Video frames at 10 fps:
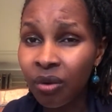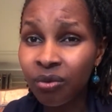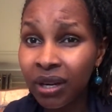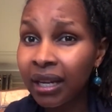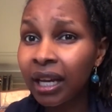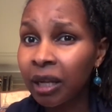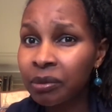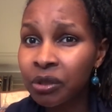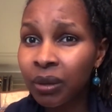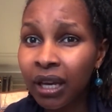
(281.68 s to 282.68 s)
really
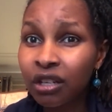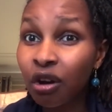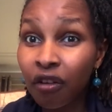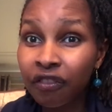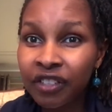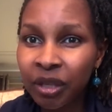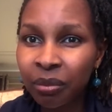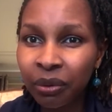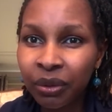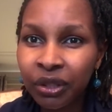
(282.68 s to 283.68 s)
helps you get
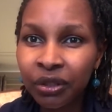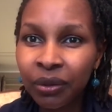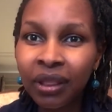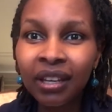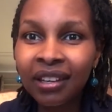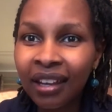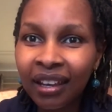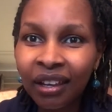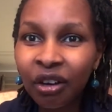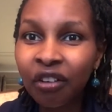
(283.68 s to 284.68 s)
comfortable, the
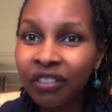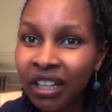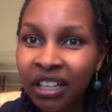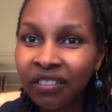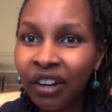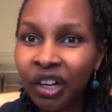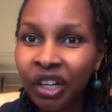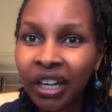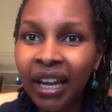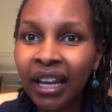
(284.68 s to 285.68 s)
day of
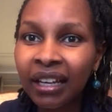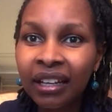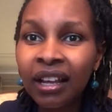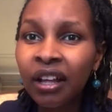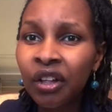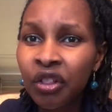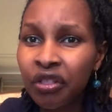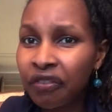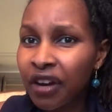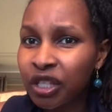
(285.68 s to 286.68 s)
delivery and
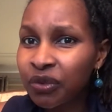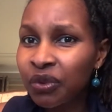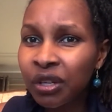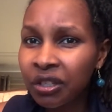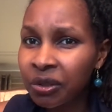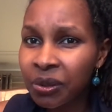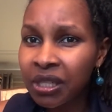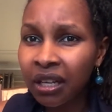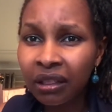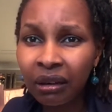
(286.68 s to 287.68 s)
the first few days you
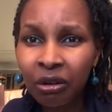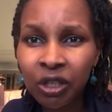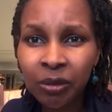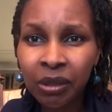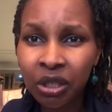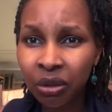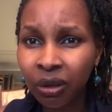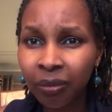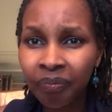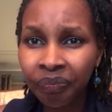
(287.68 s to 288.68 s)
stay in the
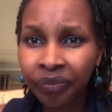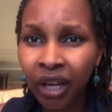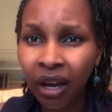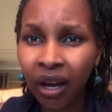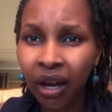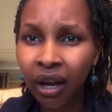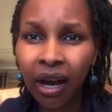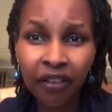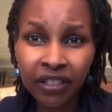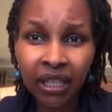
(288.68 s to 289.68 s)
hospital
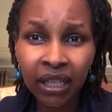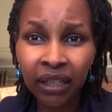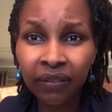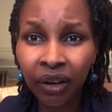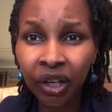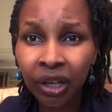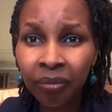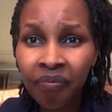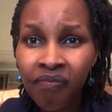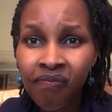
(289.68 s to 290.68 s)
after delivery.
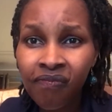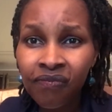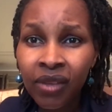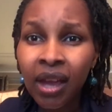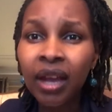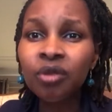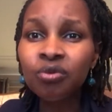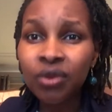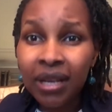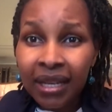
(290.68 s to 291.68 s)
It
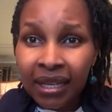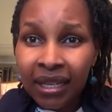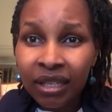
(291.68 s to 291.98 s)
really,